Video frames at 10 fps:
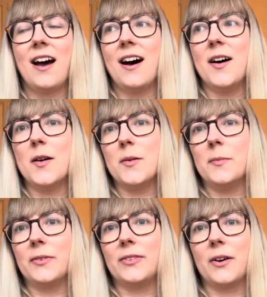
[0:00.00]

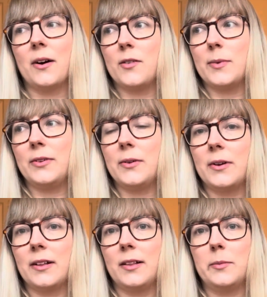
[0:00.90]
So I've been
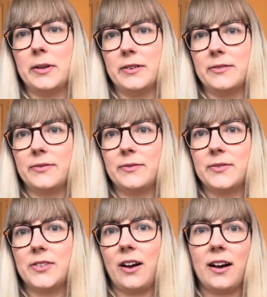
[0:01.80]
doing a little bit of
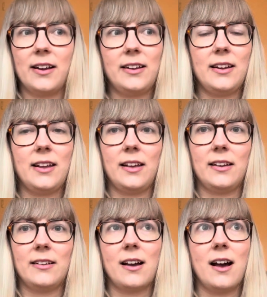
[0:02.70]

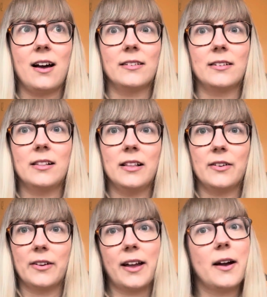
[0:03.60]
tidying and
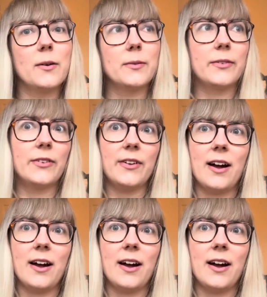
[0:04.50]
clearing out,